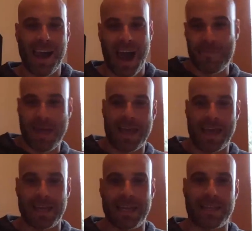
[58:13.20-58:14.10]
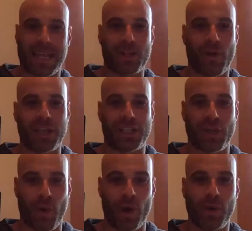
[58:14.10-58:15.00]
I'm that idiot that's crossing
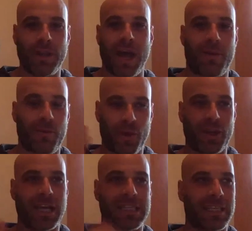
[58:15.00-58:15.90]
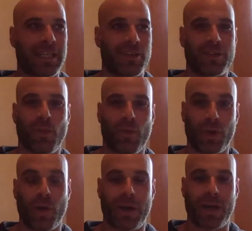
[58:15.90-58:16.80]
the road, not realizing that there's a
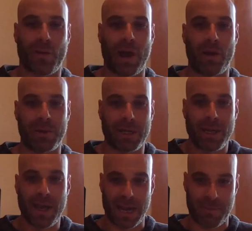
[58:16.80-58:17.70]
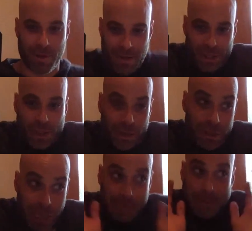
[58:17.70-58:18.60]
world going on around me, and I put my
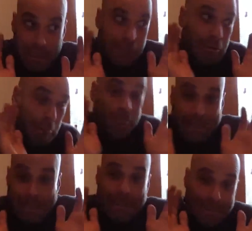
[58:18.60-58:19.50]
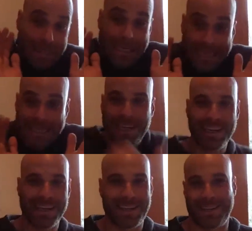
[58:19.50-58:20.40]
shoulders up and it's like, oops, sorry.
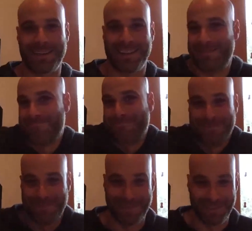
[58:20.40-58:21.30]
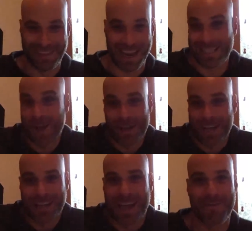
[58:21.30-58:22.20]
And it's all
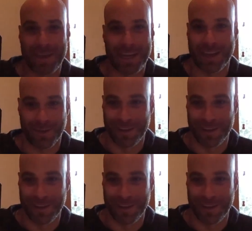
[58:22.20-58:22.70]
on live video.